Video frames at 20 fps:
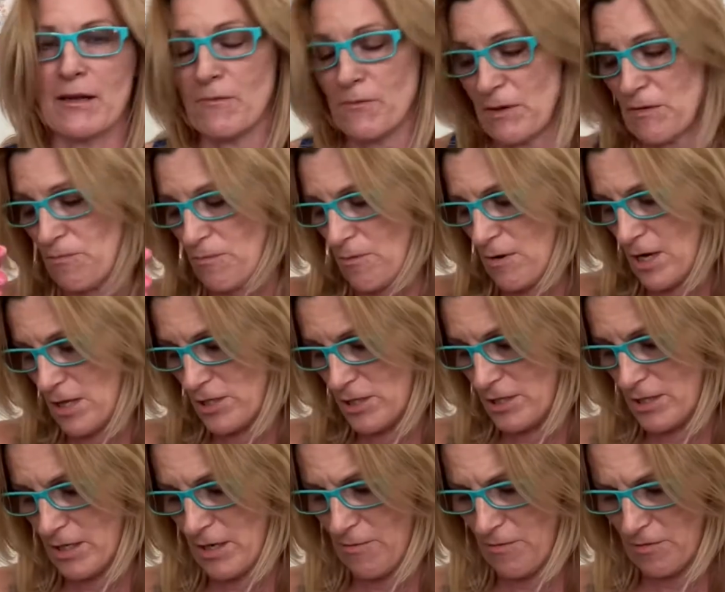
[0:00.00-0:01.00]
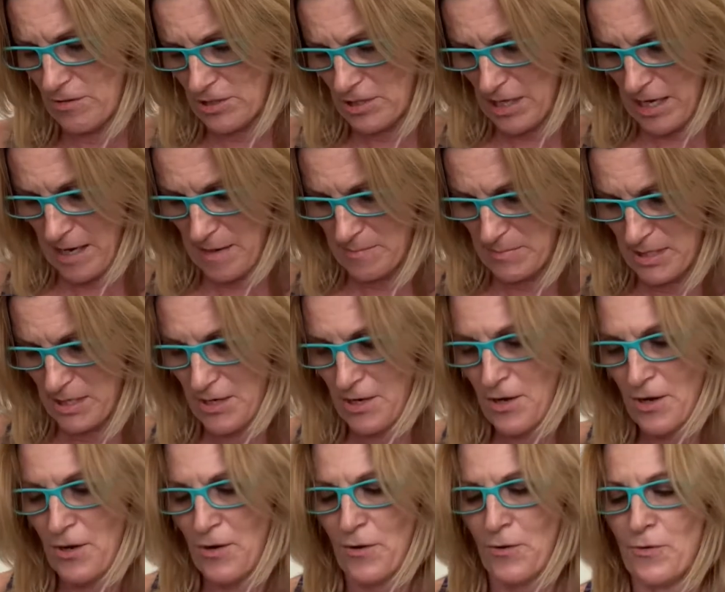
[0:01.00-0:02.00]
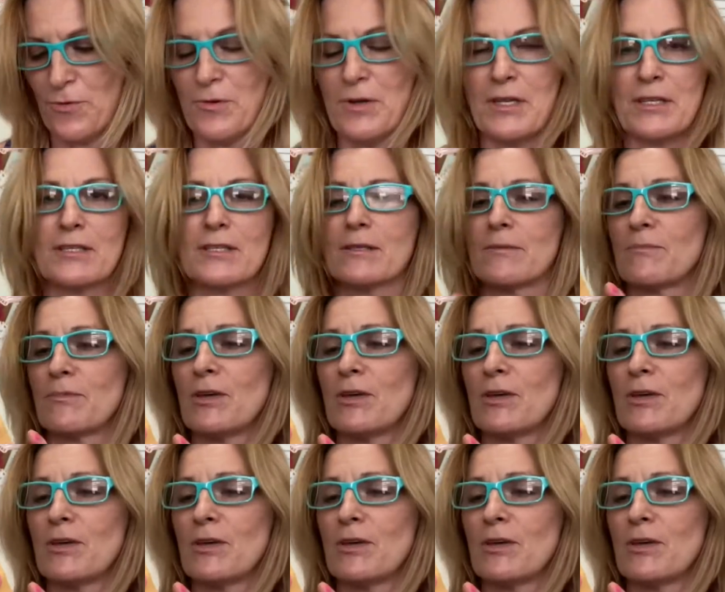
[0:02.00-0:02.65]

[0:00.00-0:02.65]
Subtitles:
we've watched several times. Oh, and some